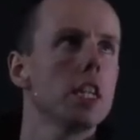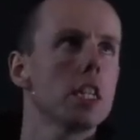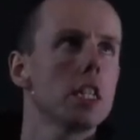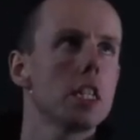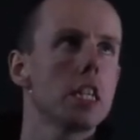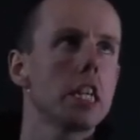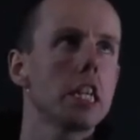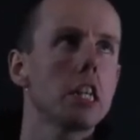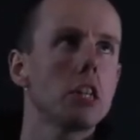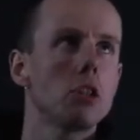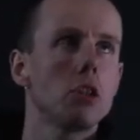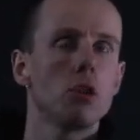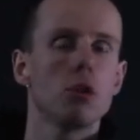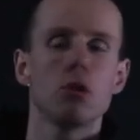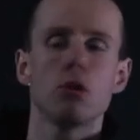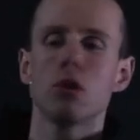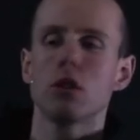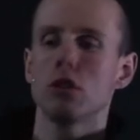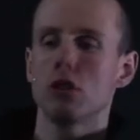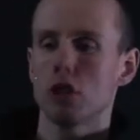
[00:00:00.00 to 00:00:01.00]
d
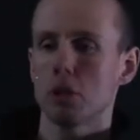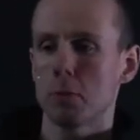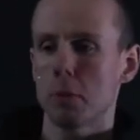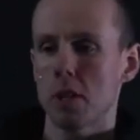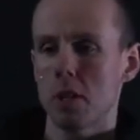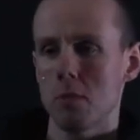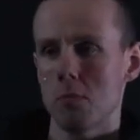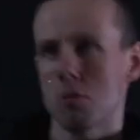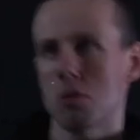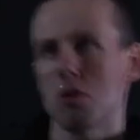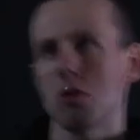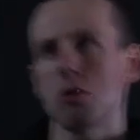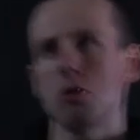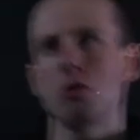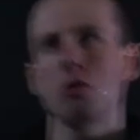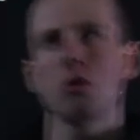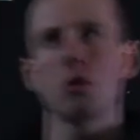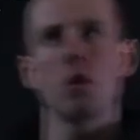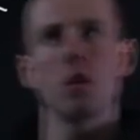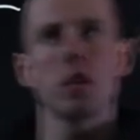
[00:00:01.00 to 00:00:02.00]
nu just becomes
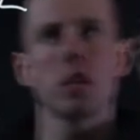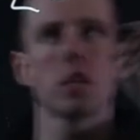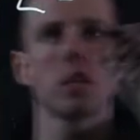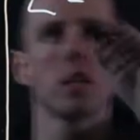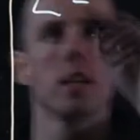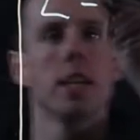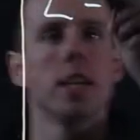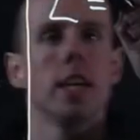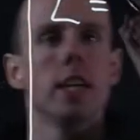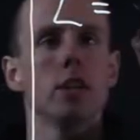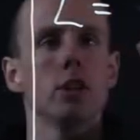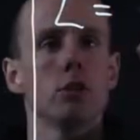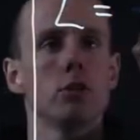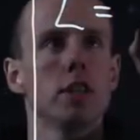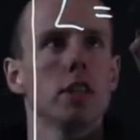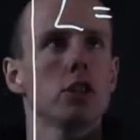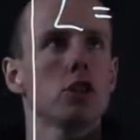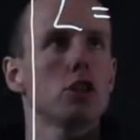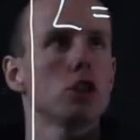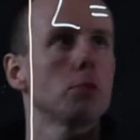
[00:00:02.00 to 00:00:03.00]
nu dot. So
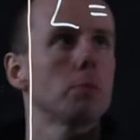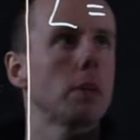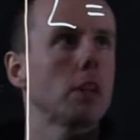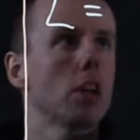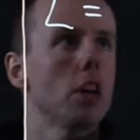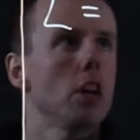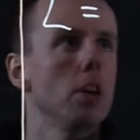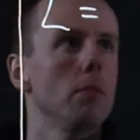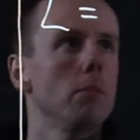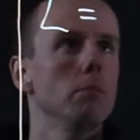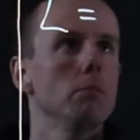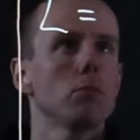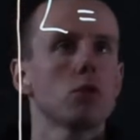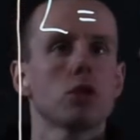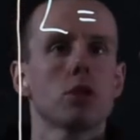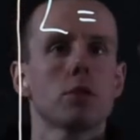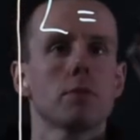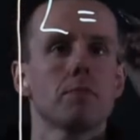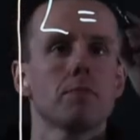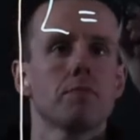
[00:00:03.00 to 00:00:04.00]
this just
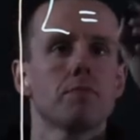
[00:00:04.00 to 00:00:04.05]
becomes